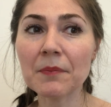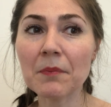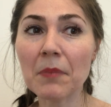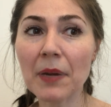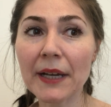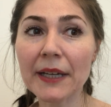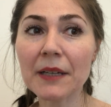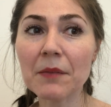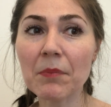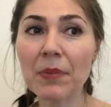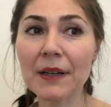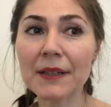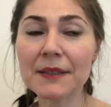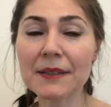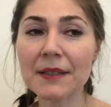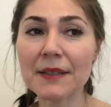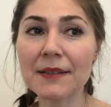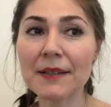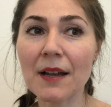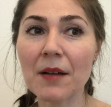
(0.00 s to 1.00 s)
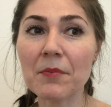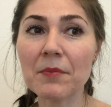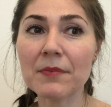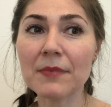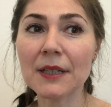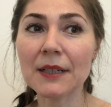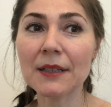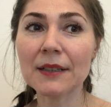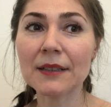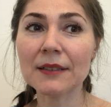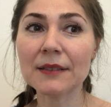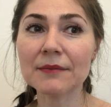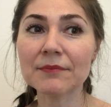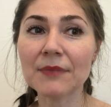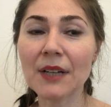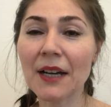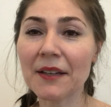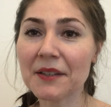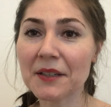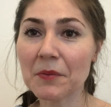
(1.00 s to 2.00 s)
bike past some
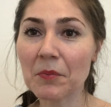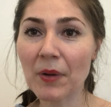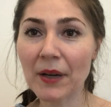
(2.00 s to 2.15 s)
other